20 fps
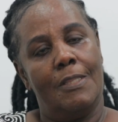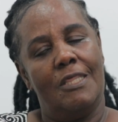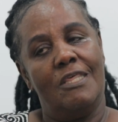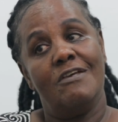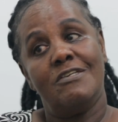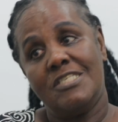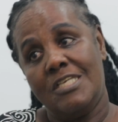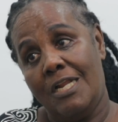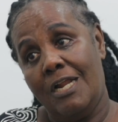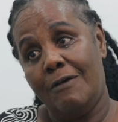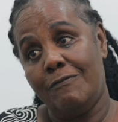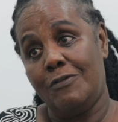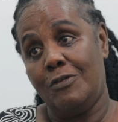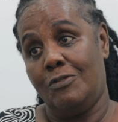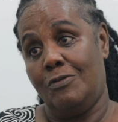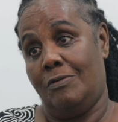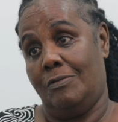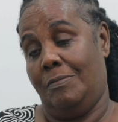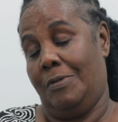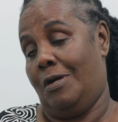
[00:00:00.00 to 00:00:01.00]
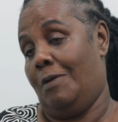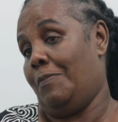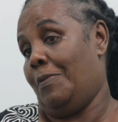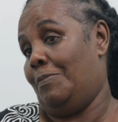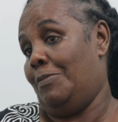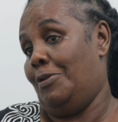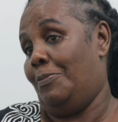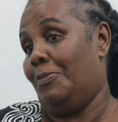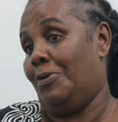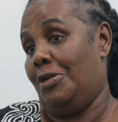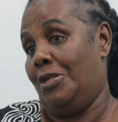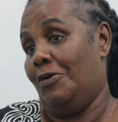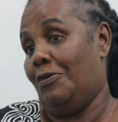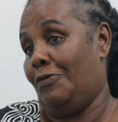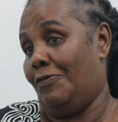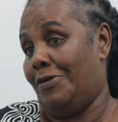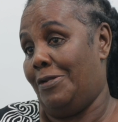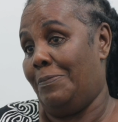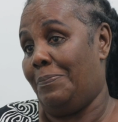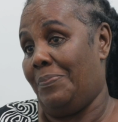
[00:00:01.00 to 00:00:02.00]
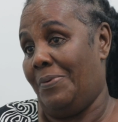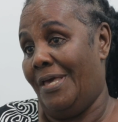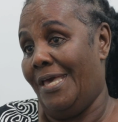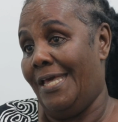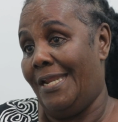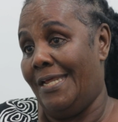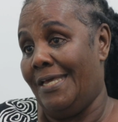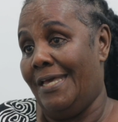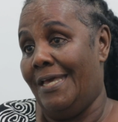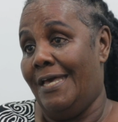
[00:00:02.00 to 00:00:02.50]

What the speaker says: you still have to do it because with money already paid.